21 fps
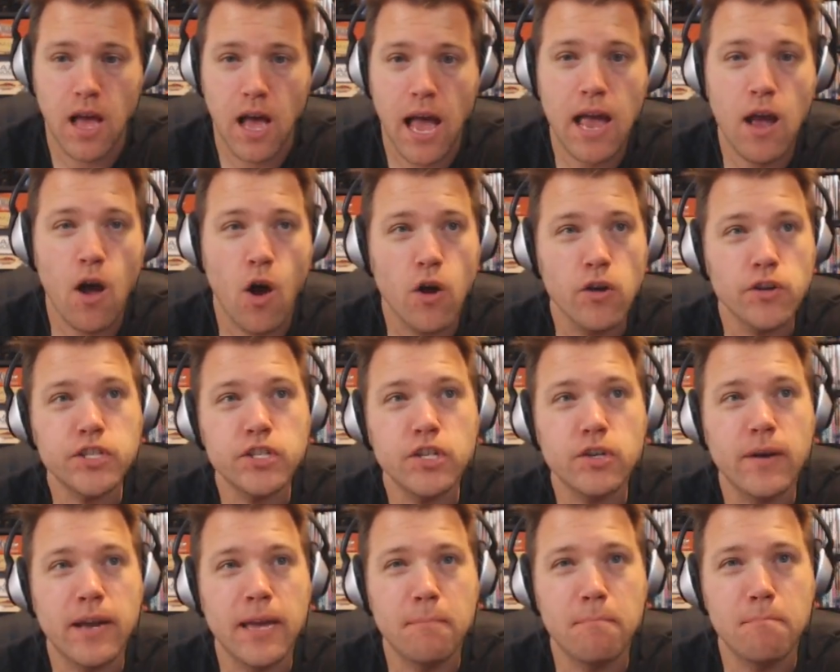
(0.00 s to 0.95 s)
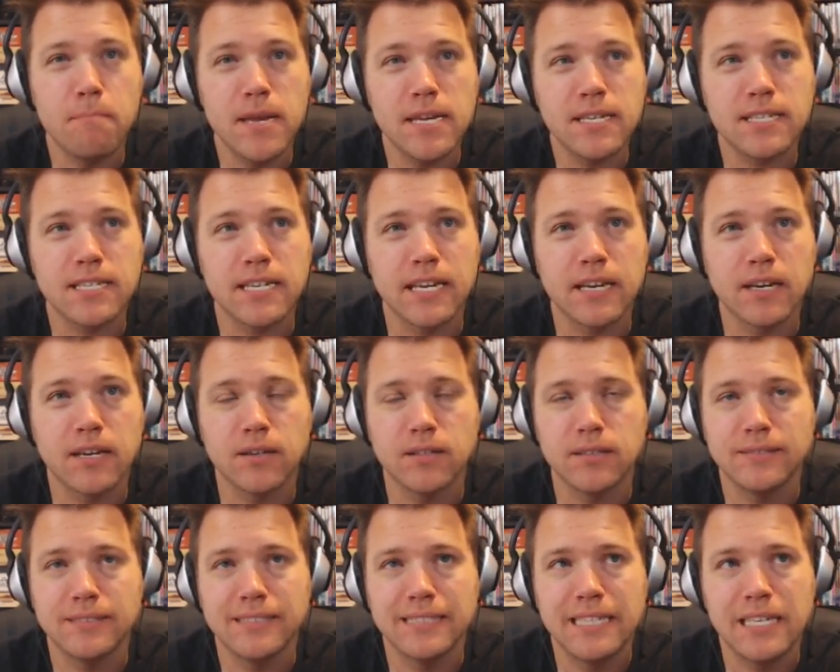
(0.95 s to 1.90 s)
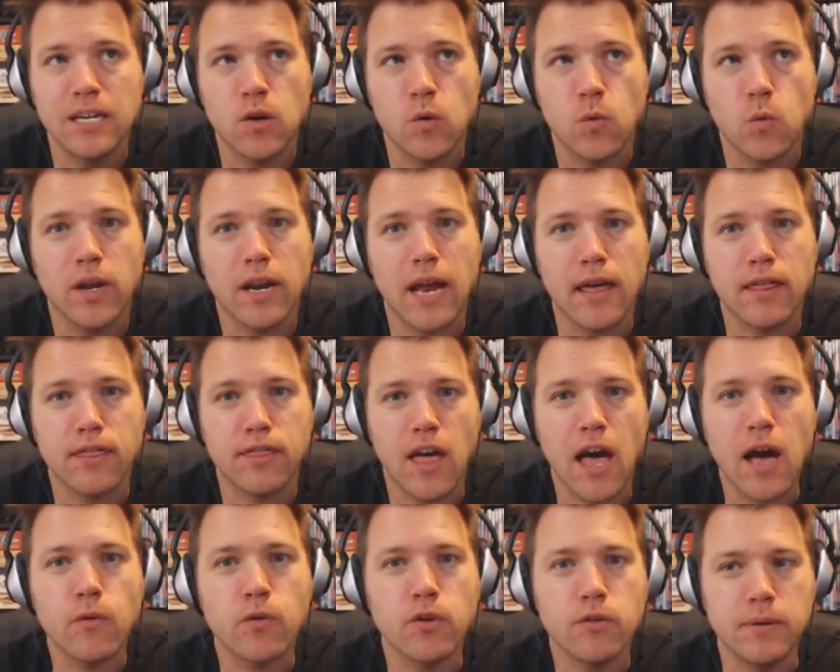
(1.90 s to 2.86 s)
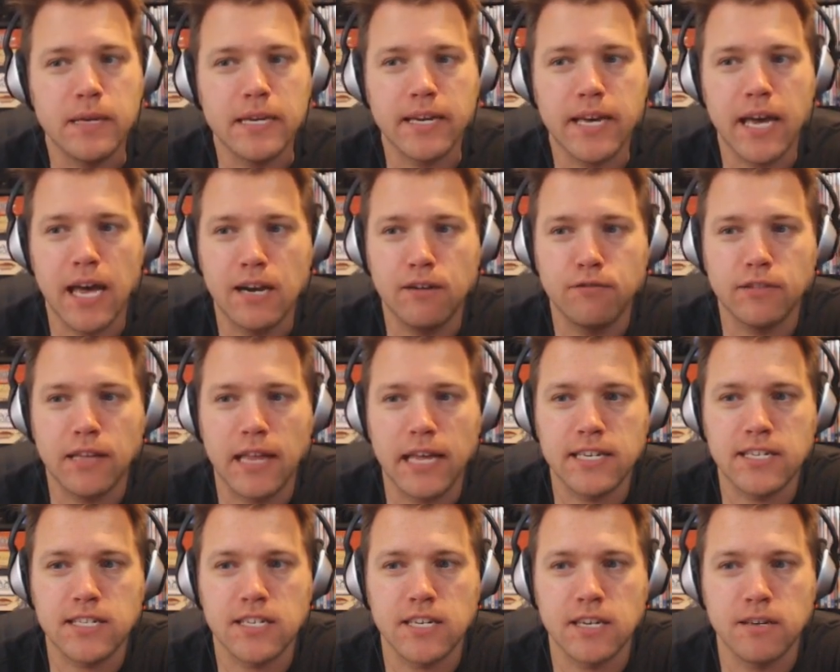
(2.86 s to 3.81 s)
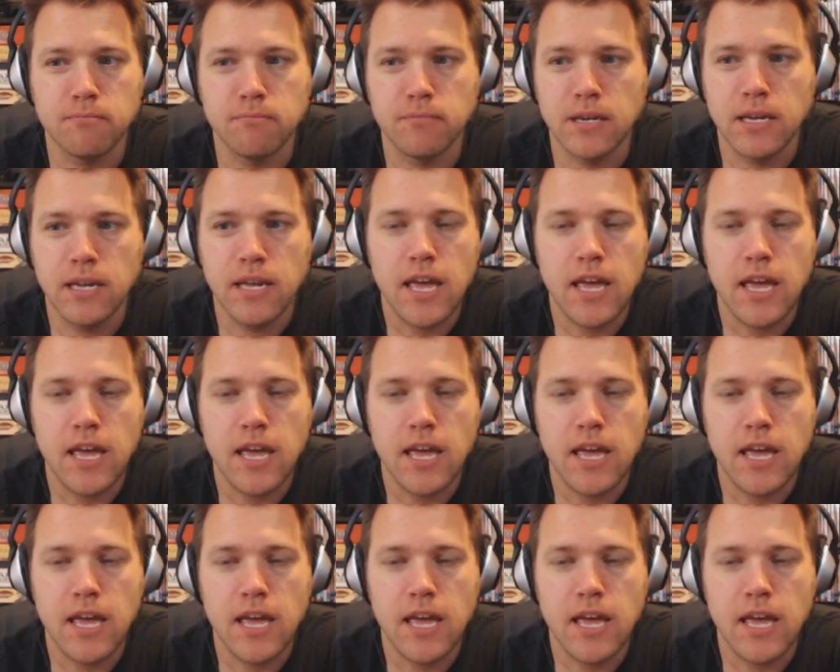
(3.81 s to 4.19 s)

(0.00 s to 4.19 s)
I also am missing what I thought would be kind of like some